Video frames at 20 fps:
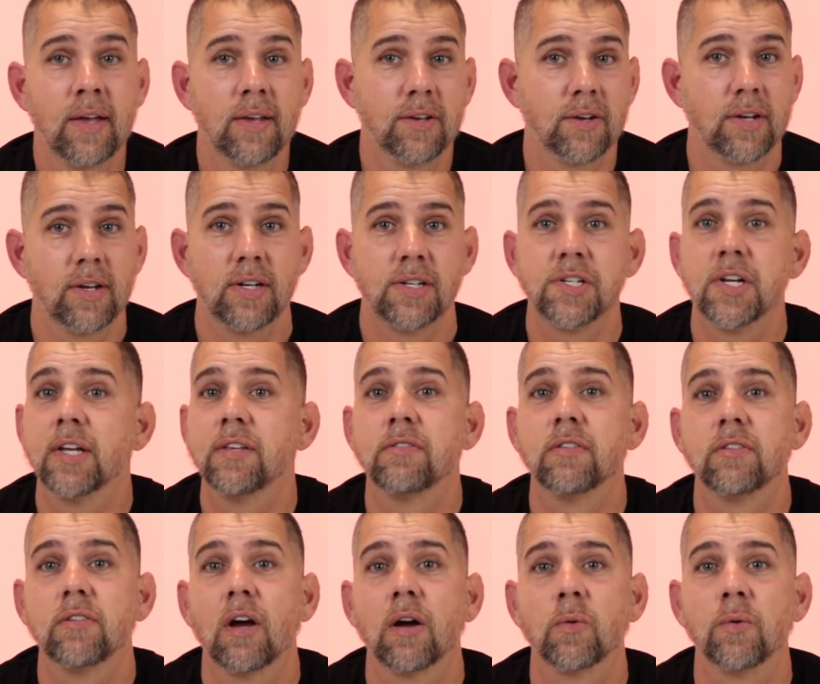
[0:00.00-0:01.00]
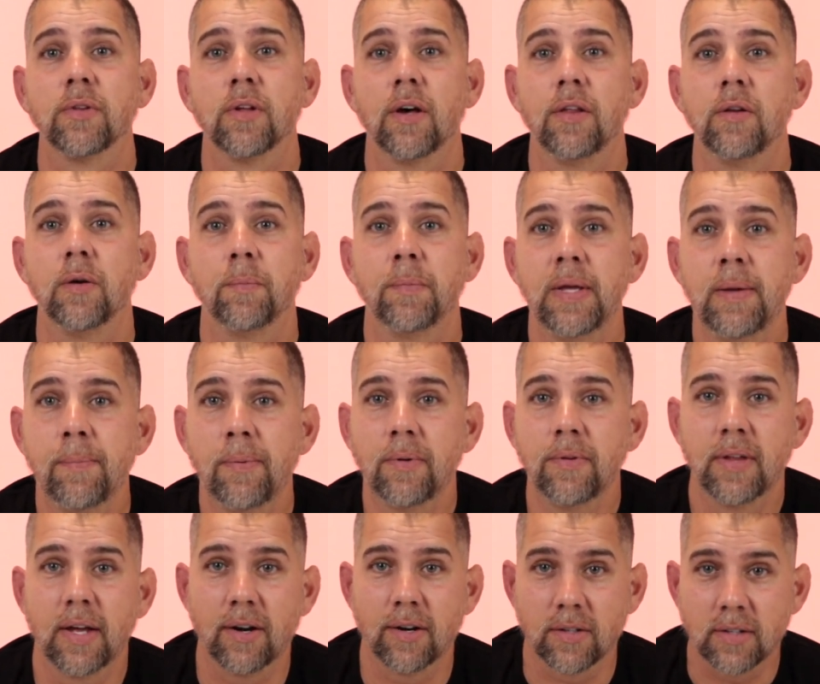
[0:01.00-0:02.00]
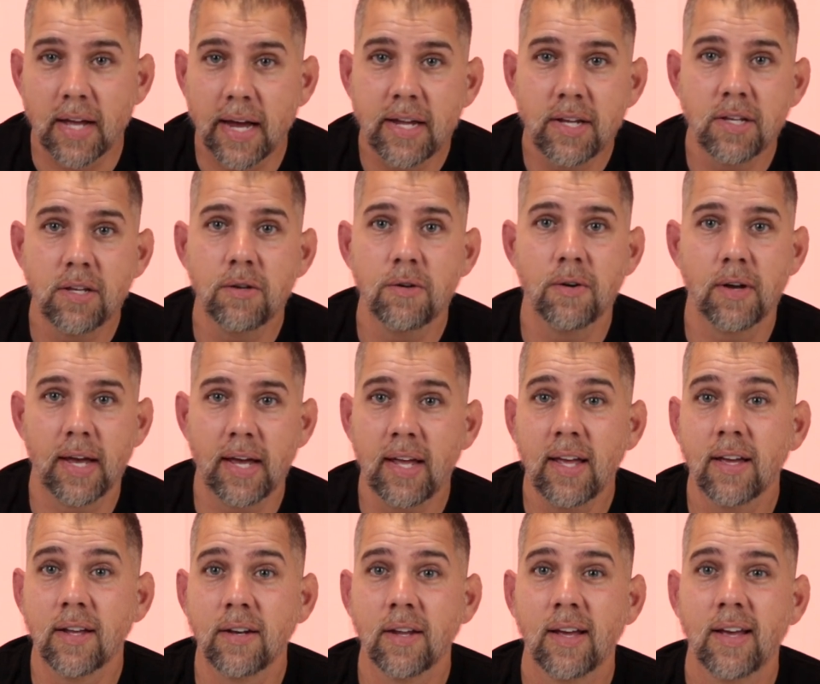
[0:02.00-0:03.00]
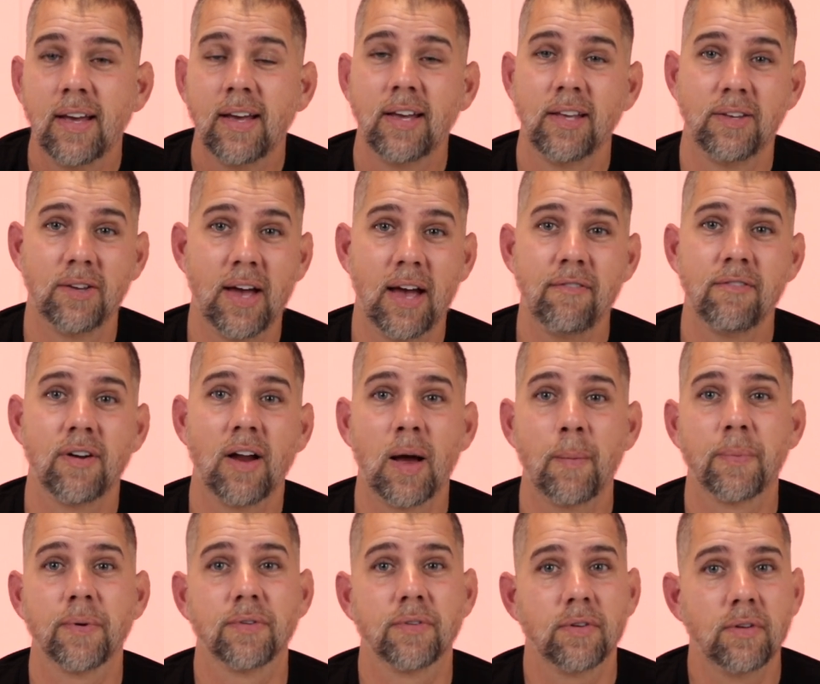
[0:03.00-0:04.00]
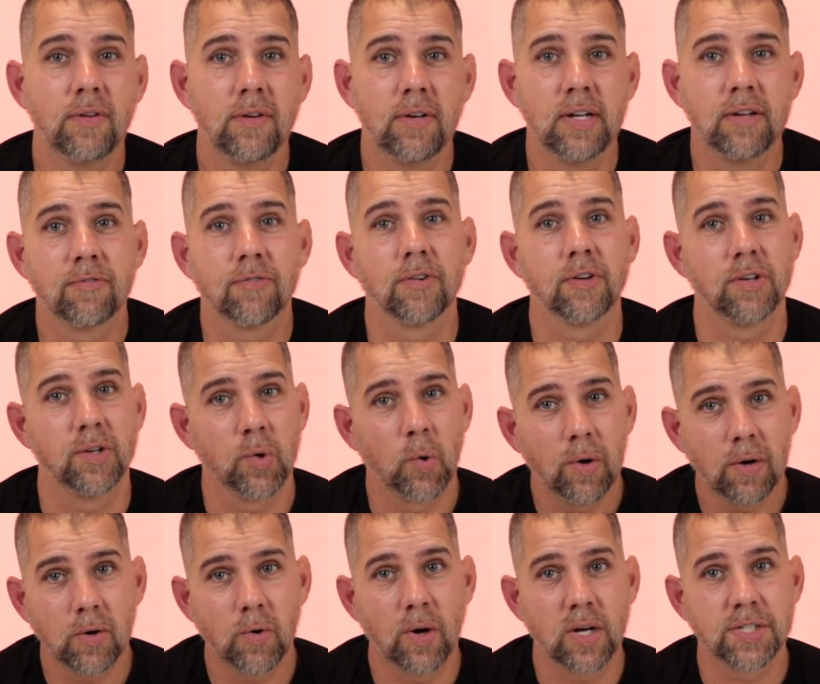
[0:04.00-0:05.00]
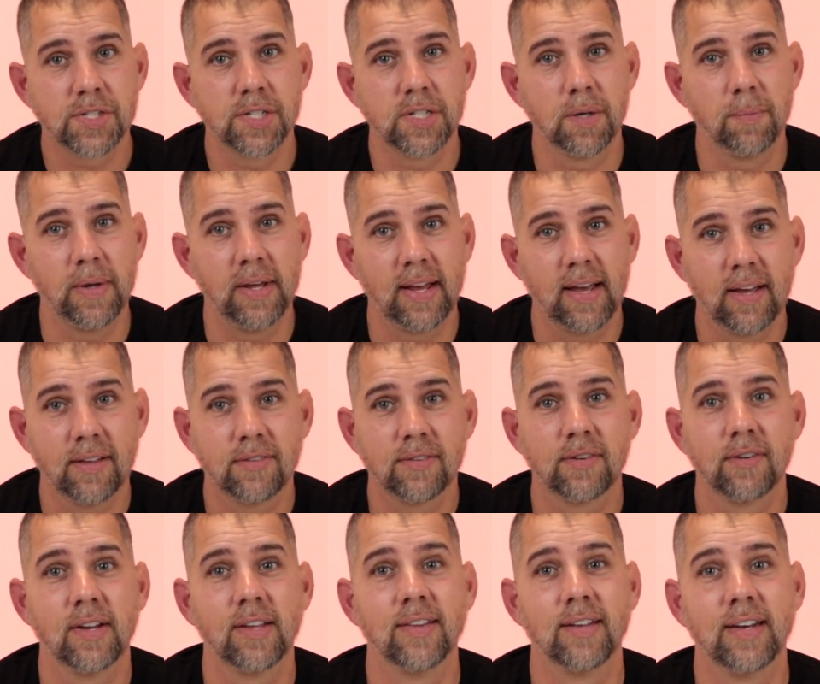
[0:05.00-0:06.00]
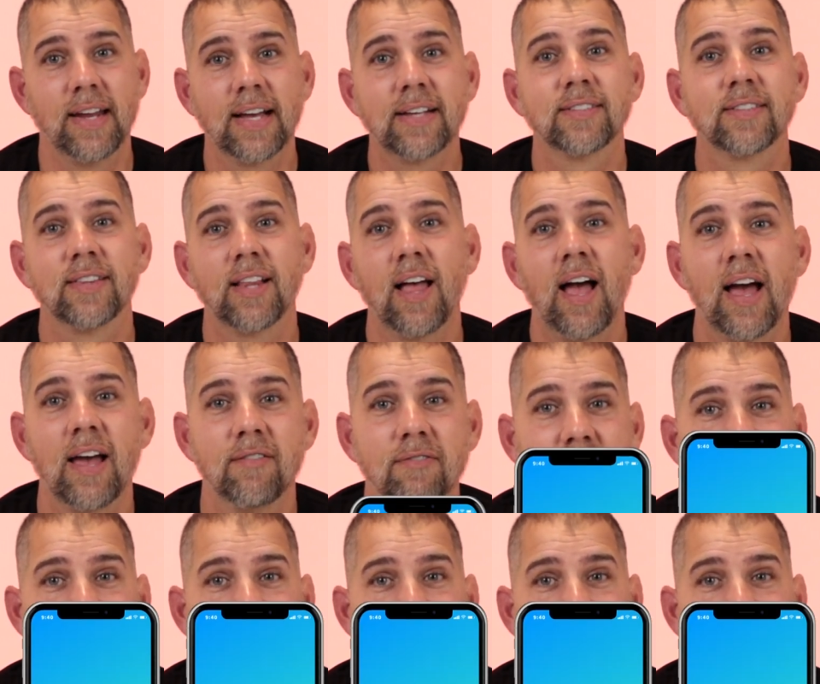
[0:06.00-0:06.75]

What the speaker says: You'll get a chance to talk with other people that are like you, and you have an opportunity for your question to be answered in the next live